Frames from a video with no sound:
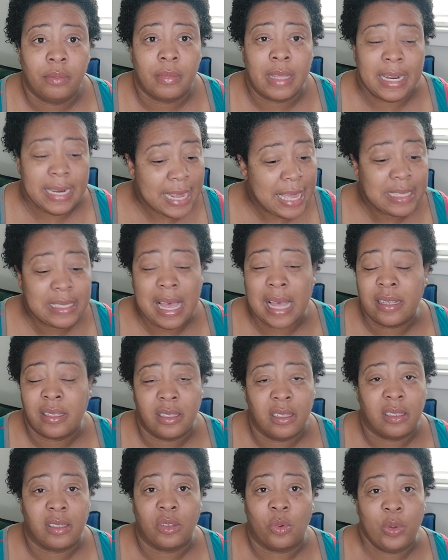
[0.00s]
And that's our
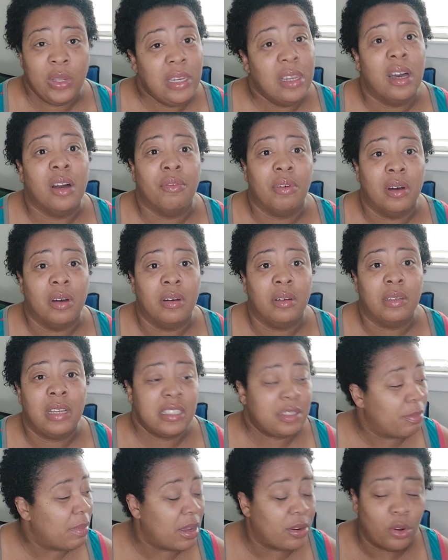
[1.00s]
sister. We love her.
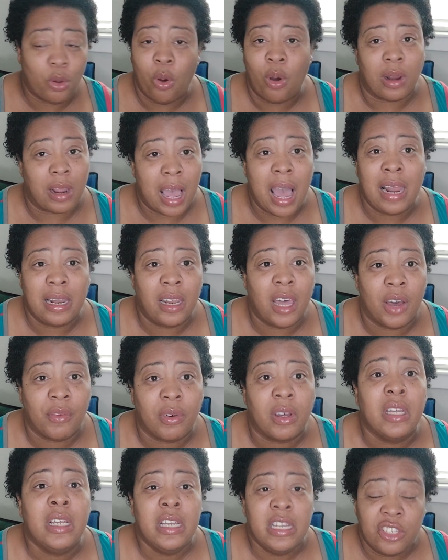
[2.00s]
That's my daughter. I love
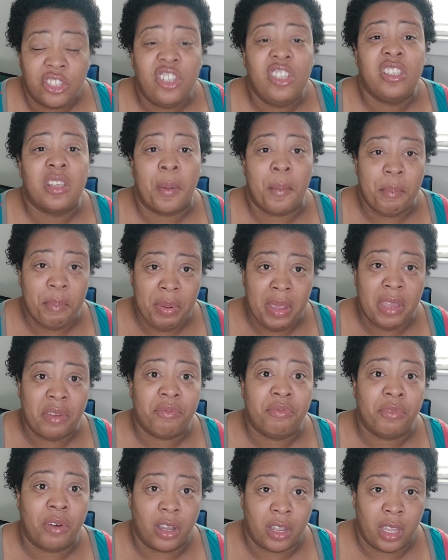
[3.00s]
her. She's a bit
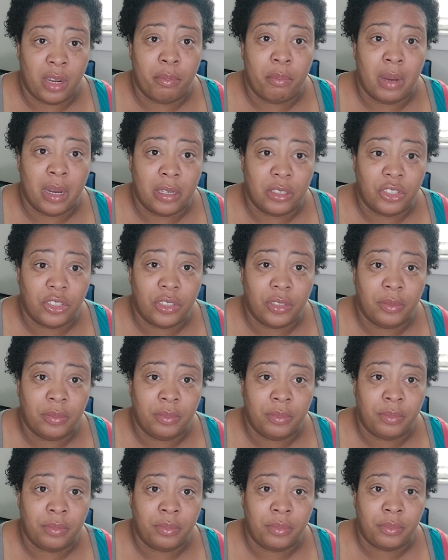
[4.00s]
fucking much.
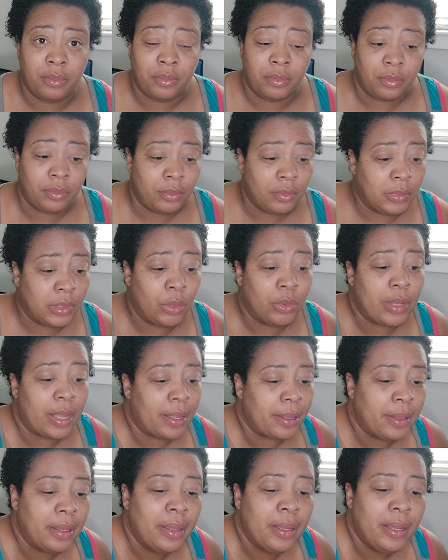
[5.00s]

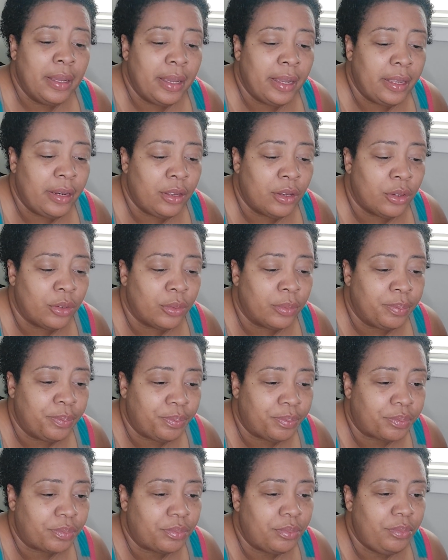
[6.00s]
Okay. Anywho.
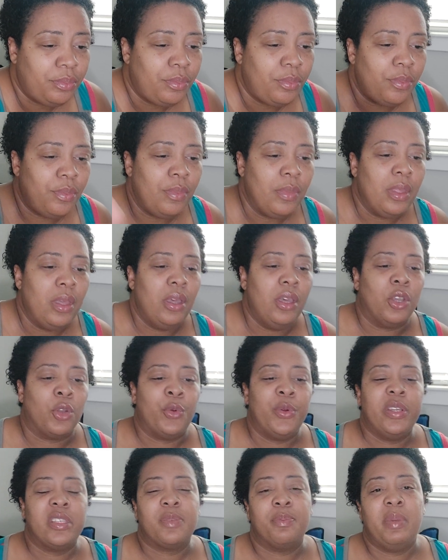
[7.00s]

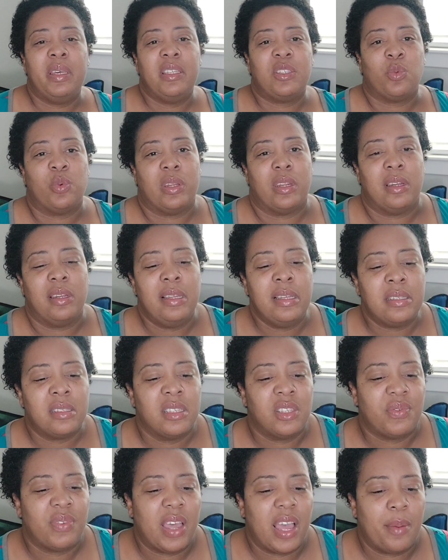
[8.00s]
Chris meets with
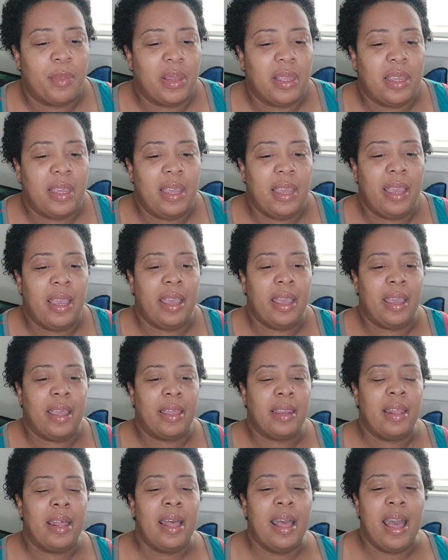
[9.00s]
Alyssa's family,
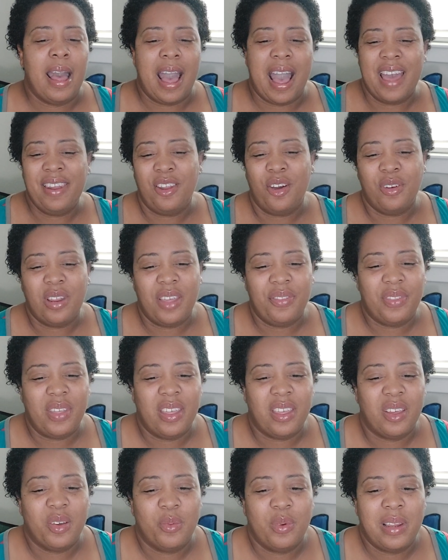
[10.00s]
and I know they're
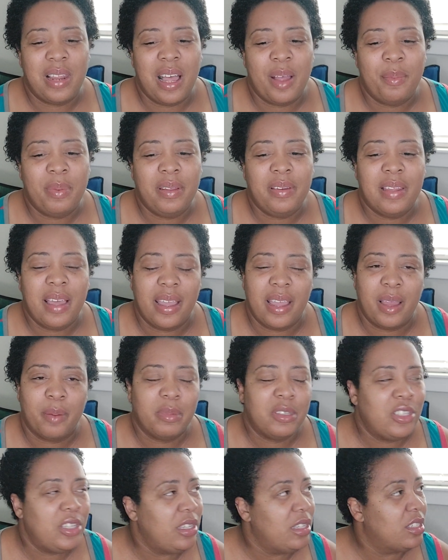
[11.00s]
thinking, well, I'll be
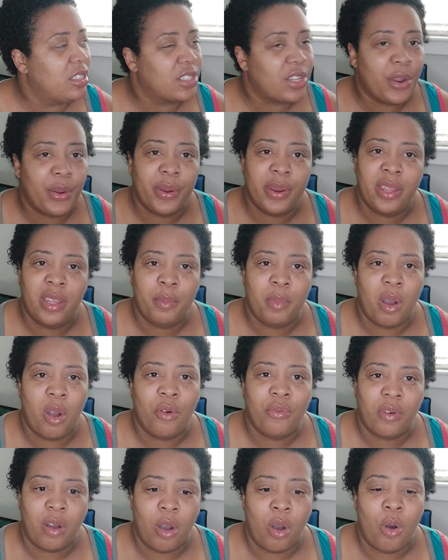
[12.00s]
damned. She is scaring him
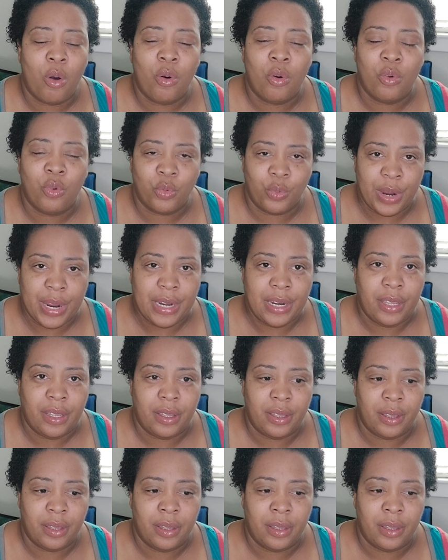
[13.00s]
off already.